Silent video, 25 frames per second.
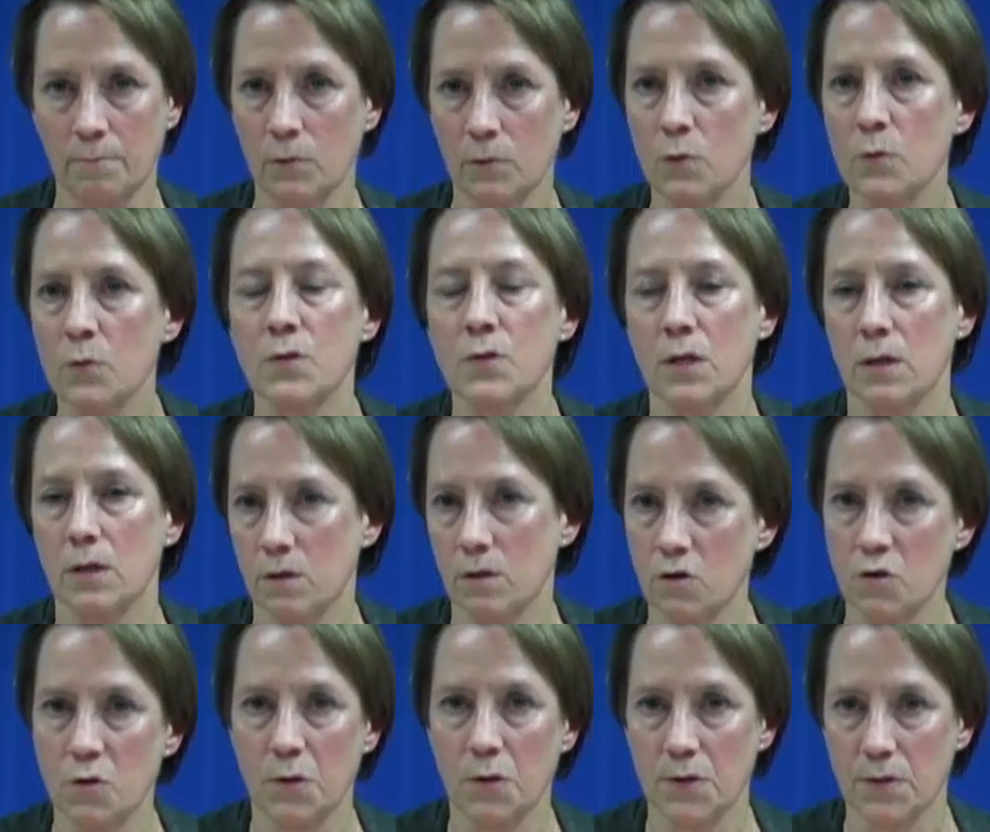
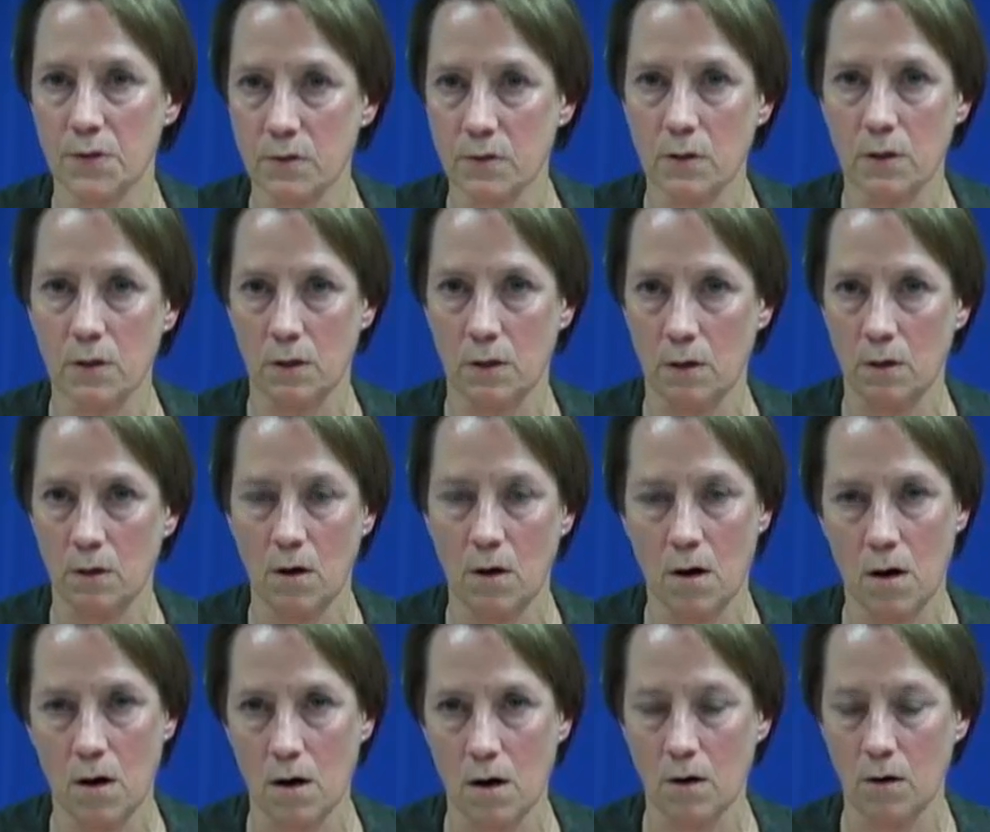losing interest
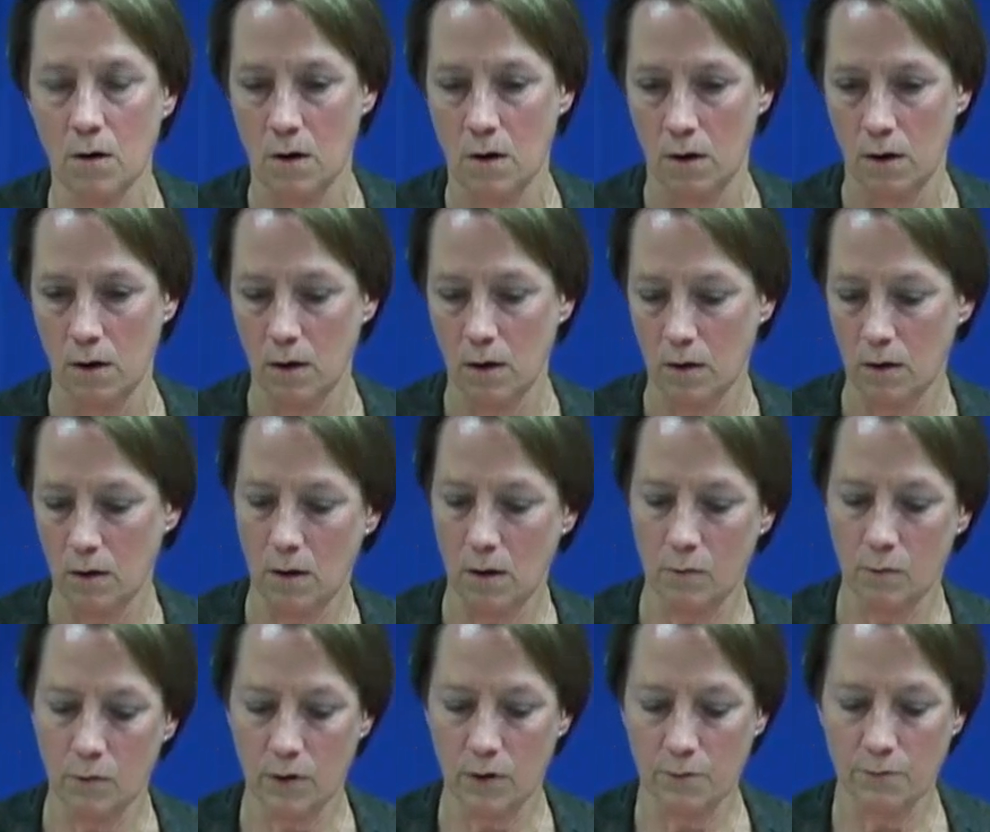in our
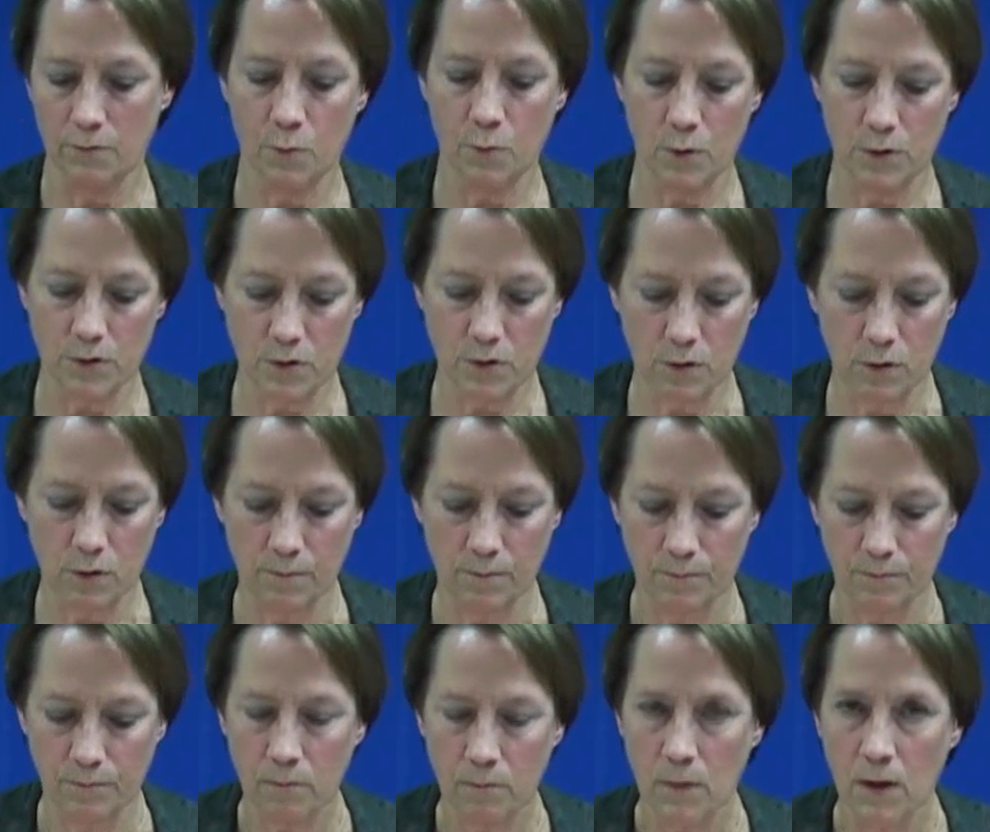
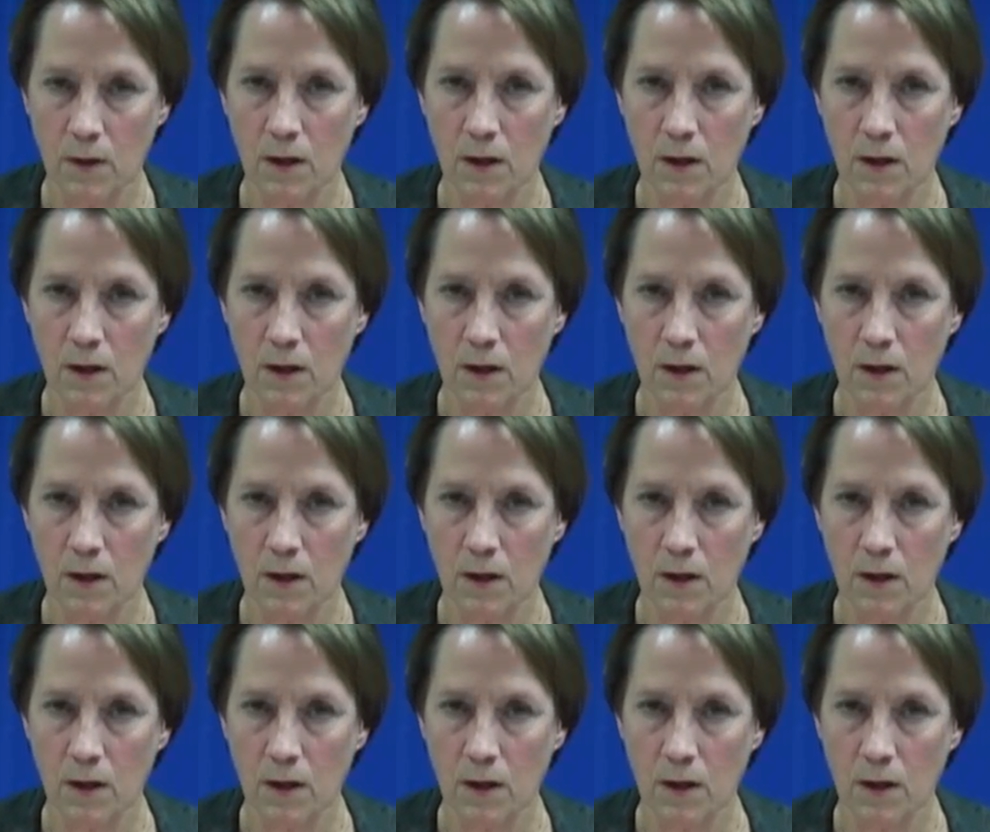reinforcer.